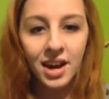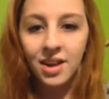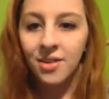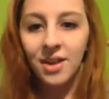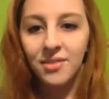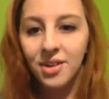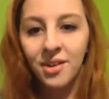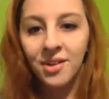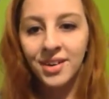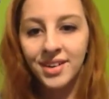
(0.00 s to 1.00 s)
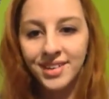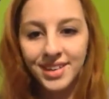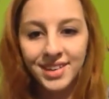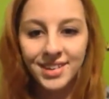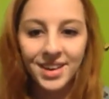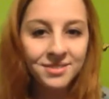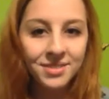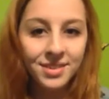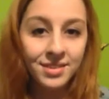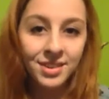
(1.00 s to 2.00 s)
I don't have a car, I don't
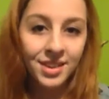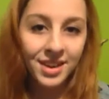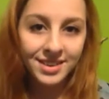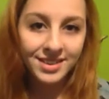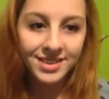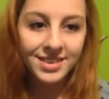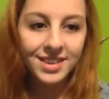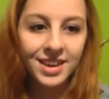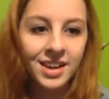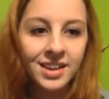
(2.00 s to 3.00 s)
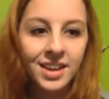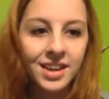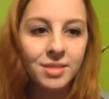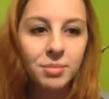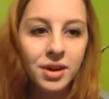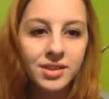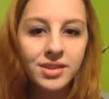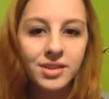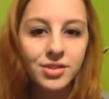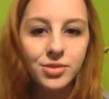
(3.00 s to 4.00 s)
have even a license. I take the bus
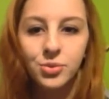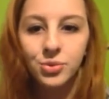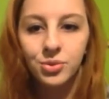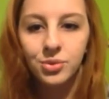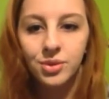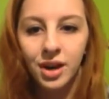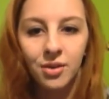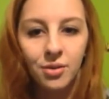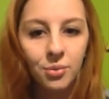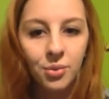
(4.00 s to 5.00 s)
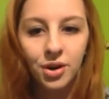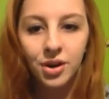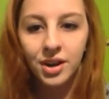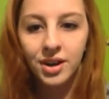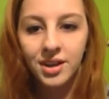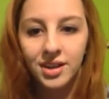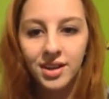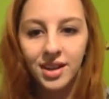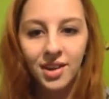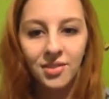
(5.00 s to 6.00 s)
to school, I go to work
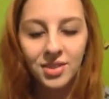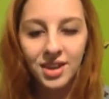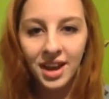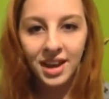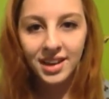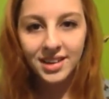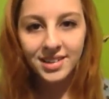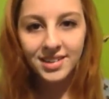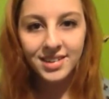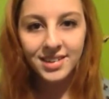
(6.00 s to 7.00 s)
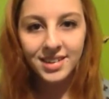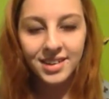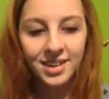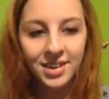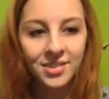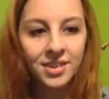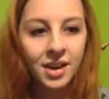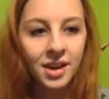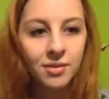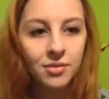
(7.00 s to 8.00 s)
every day, you
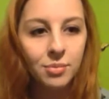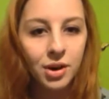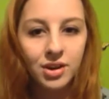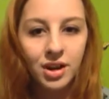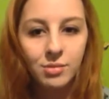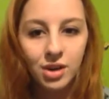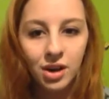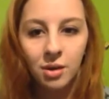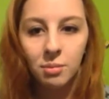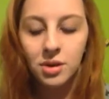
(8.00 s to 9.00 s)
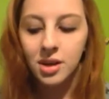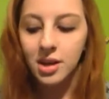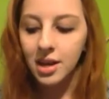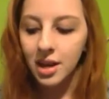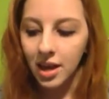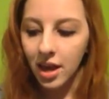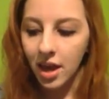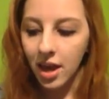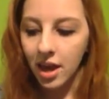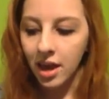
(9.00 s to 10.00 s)
know, I have a part-time job,
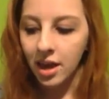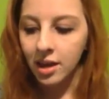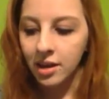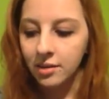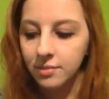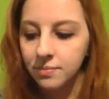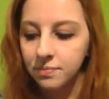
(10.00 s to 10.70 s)
and